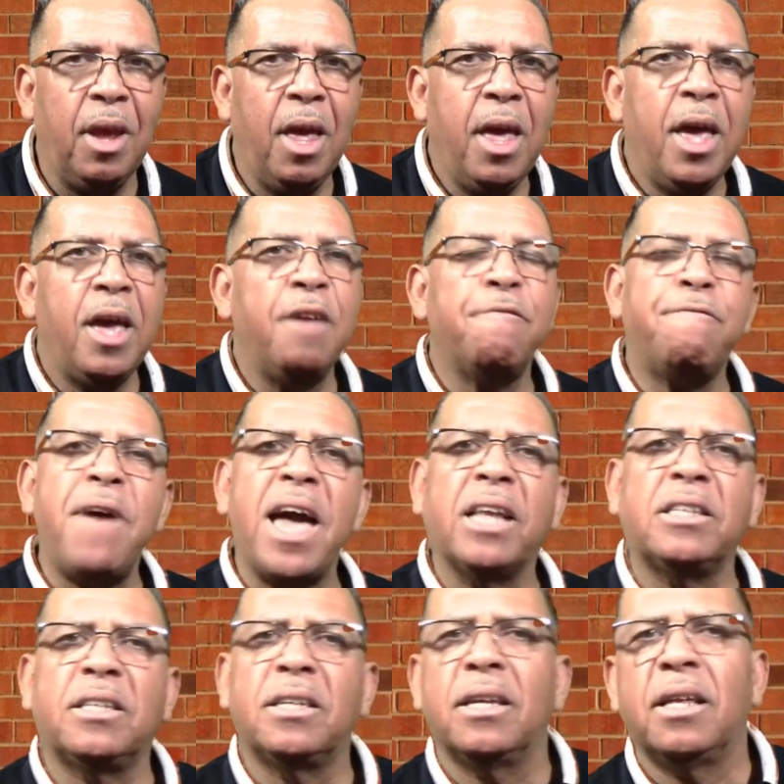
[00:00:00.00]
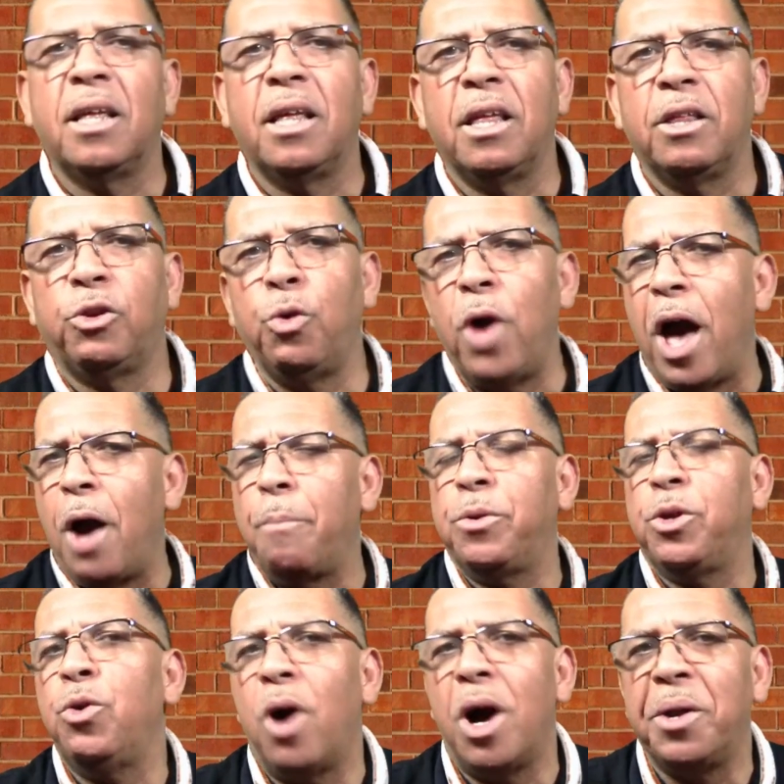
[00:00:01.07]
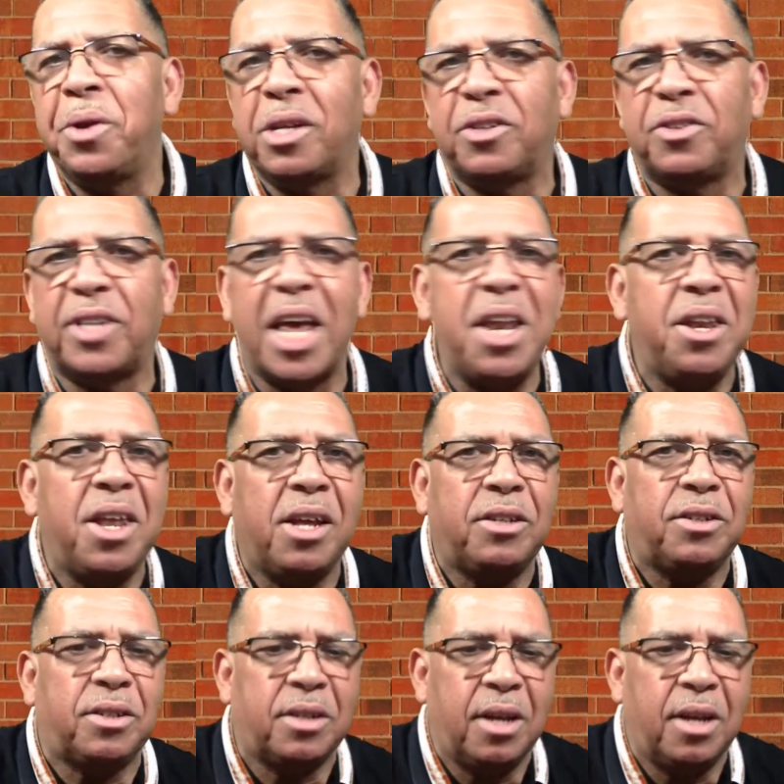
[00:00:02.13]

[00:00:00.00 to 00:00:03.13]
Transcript: In fact, to help you understand this,